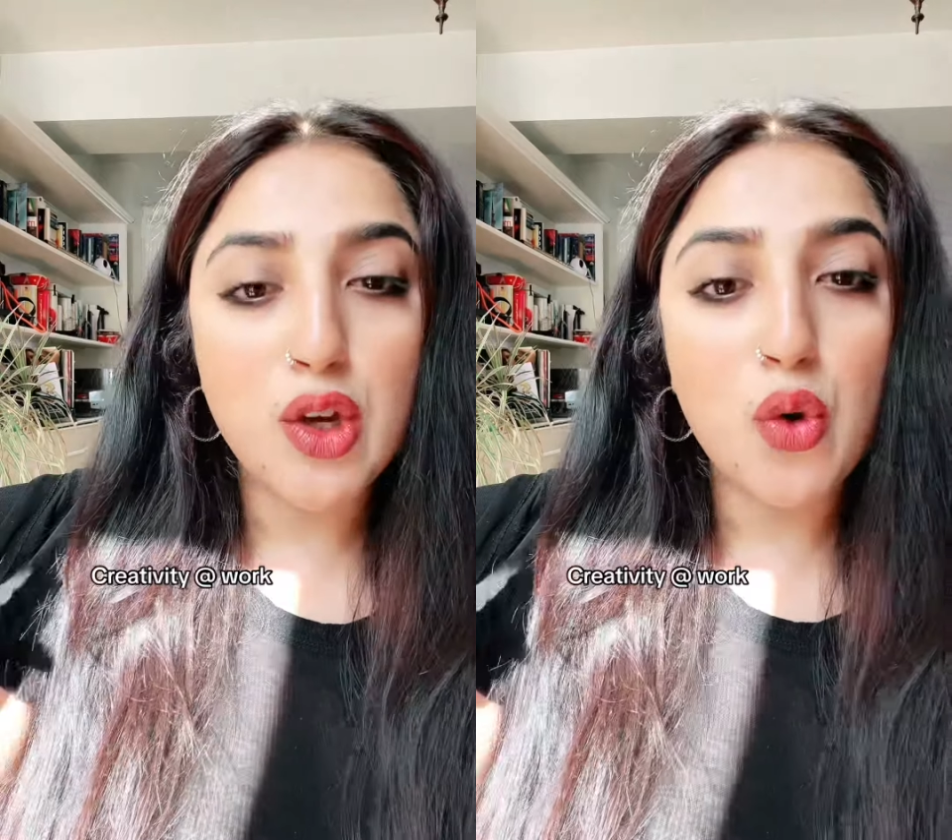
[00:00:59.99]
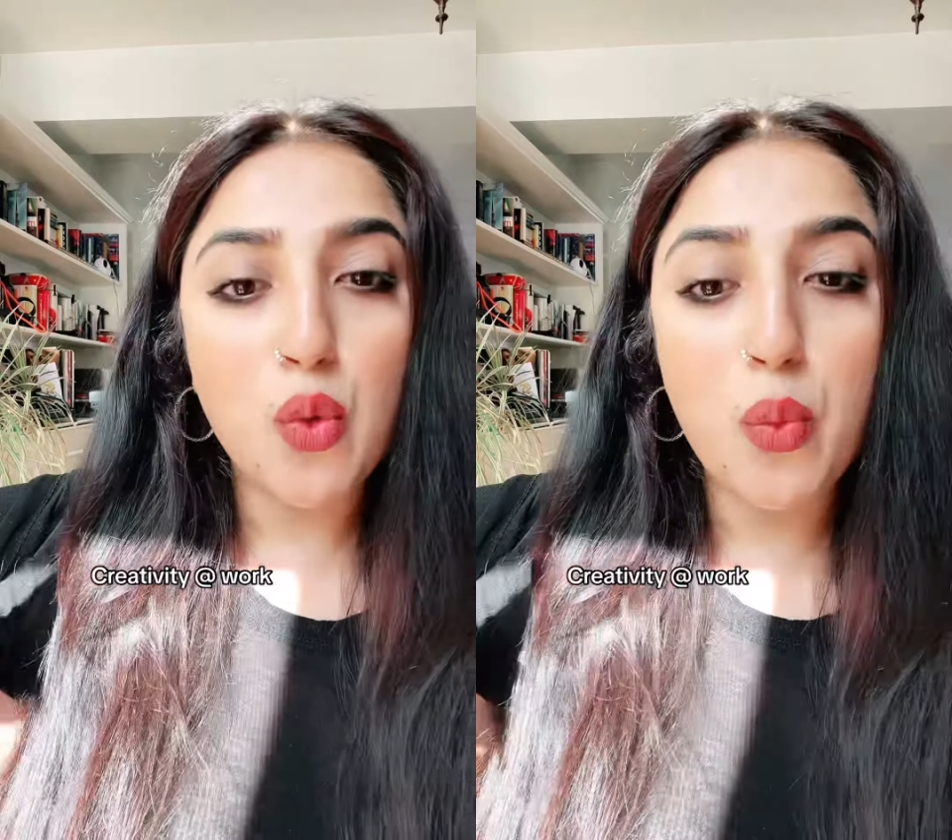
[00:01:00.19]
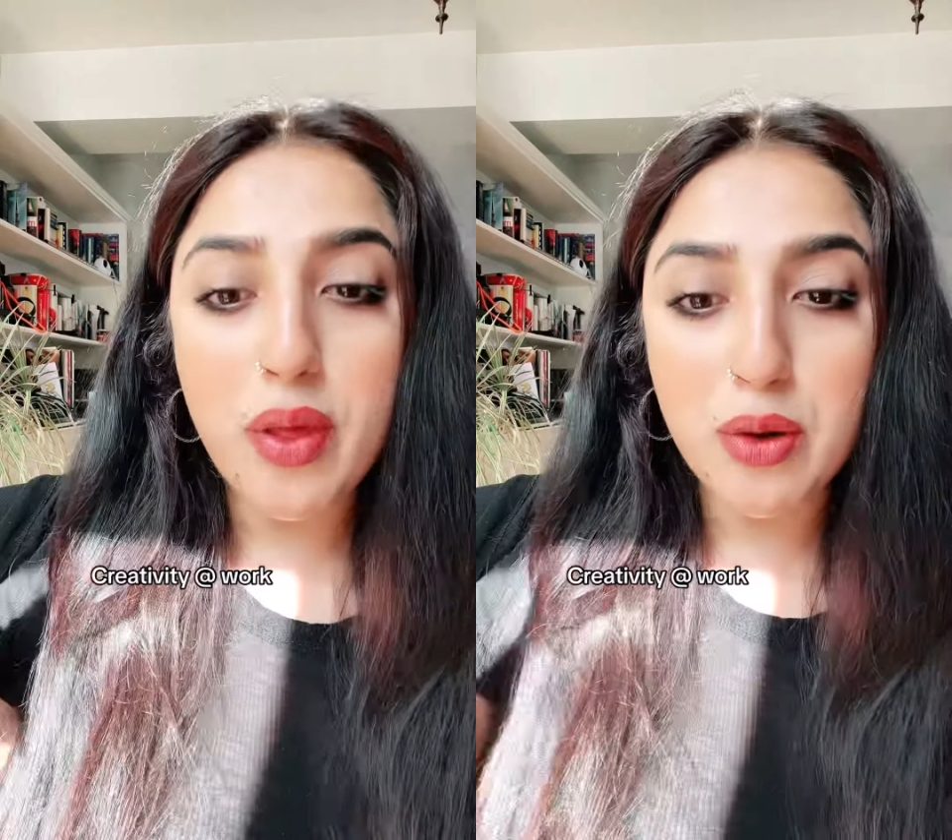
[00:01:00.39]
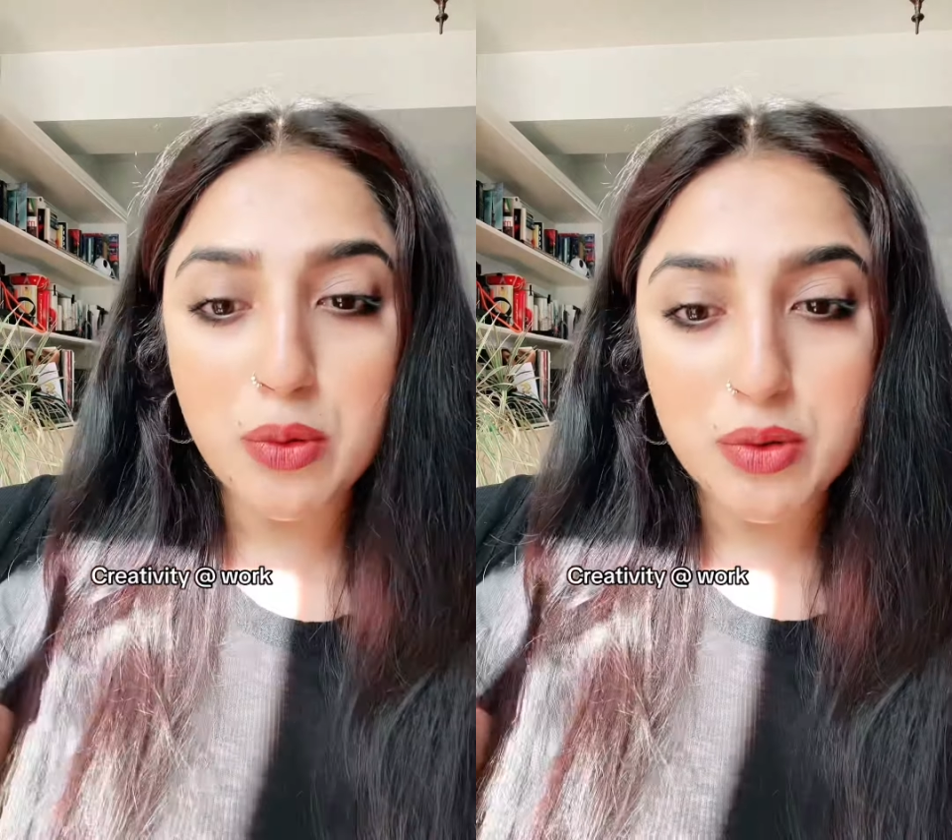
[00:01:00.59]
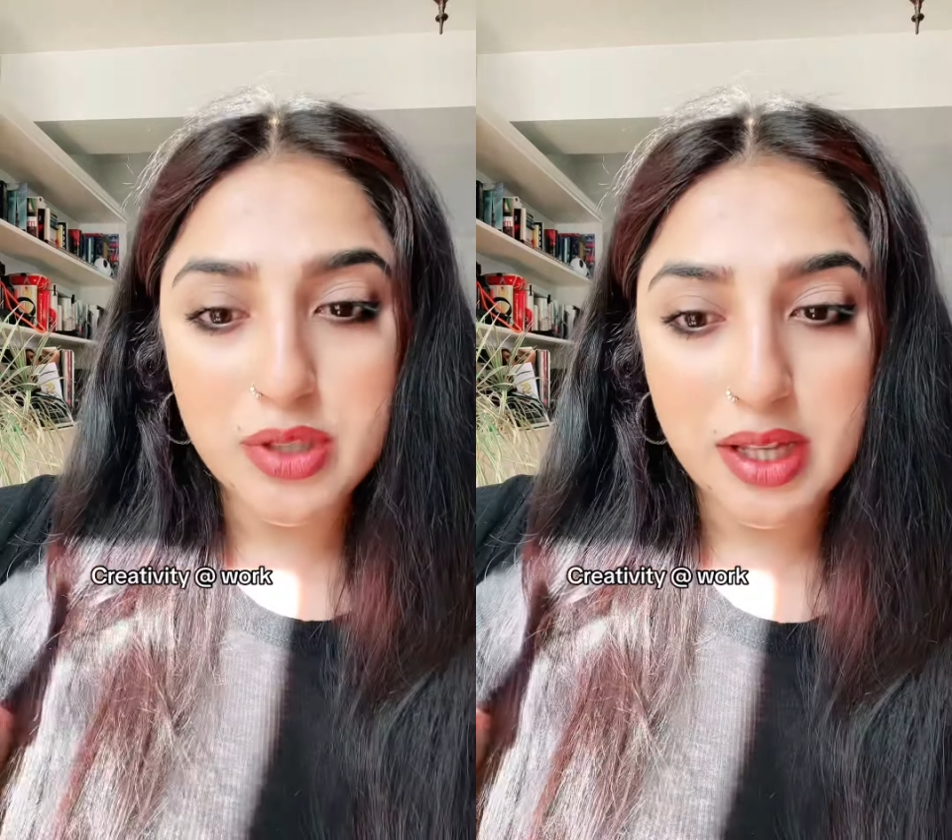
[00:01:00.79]
with an
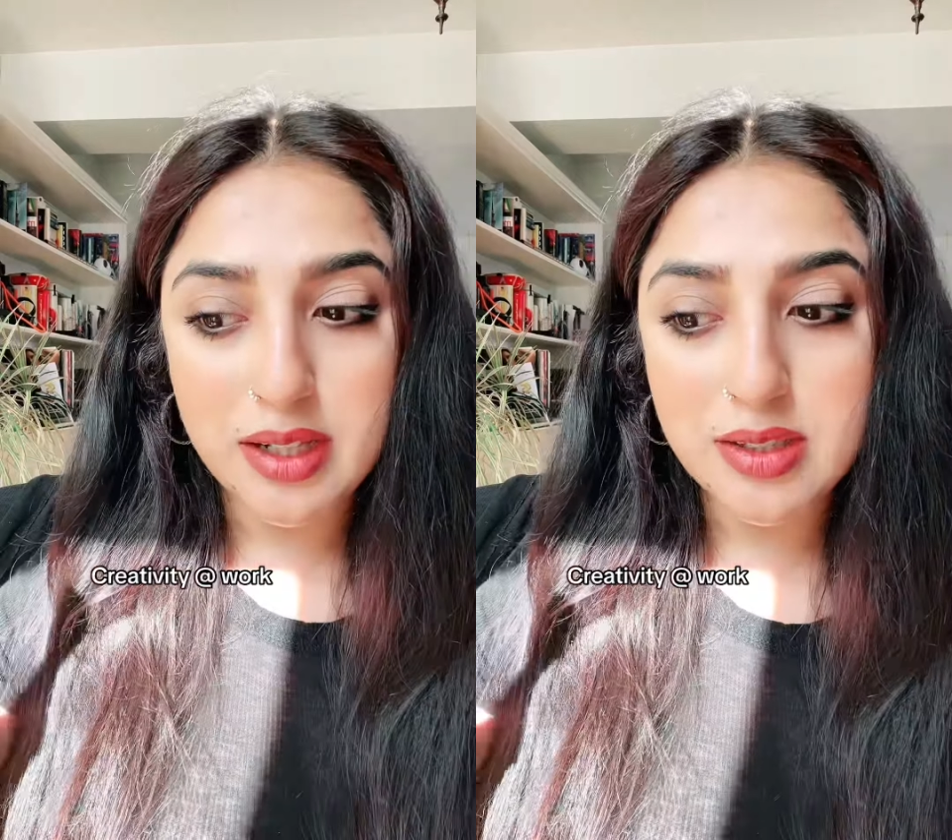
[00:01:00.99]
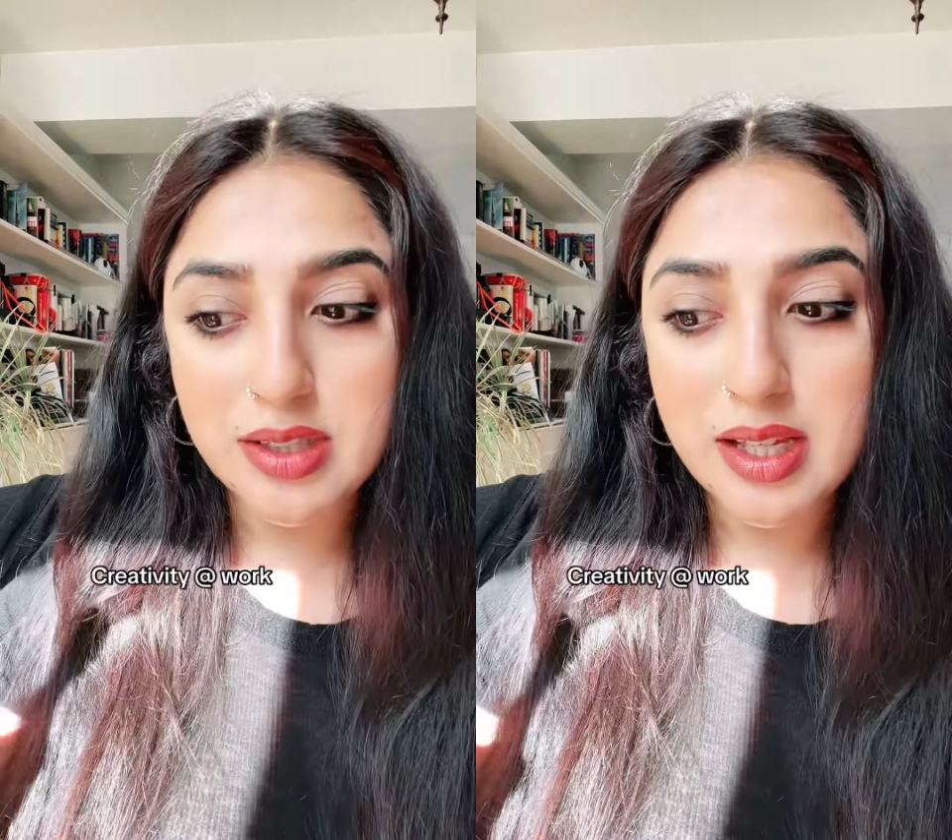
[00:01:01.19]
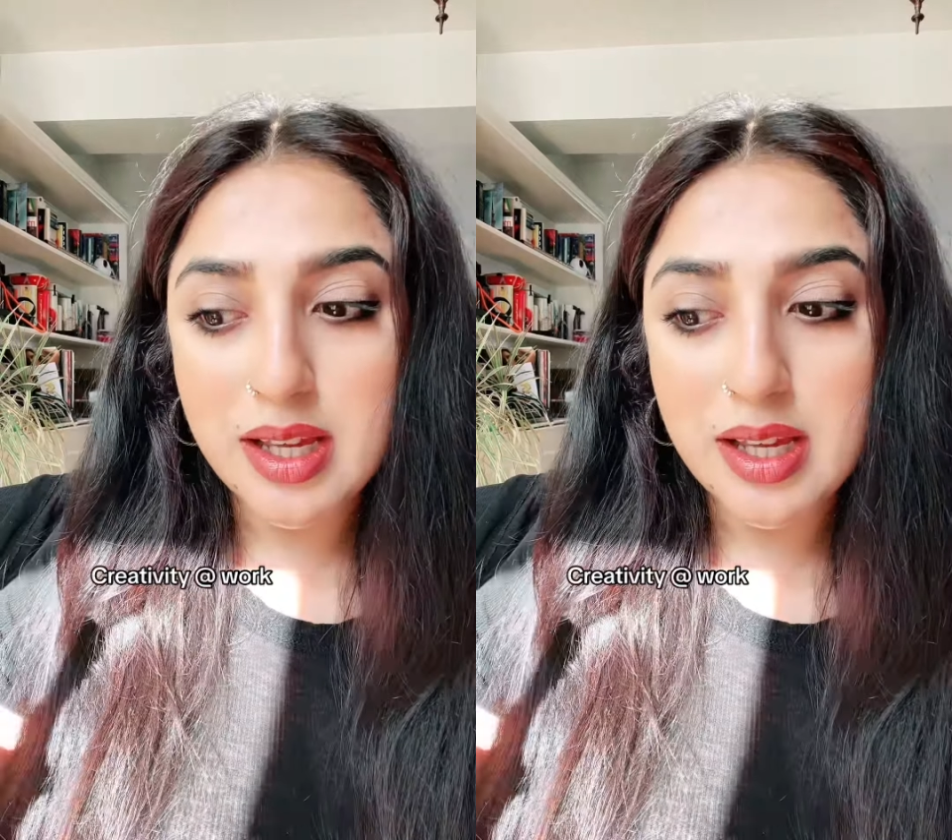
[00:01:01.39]
audience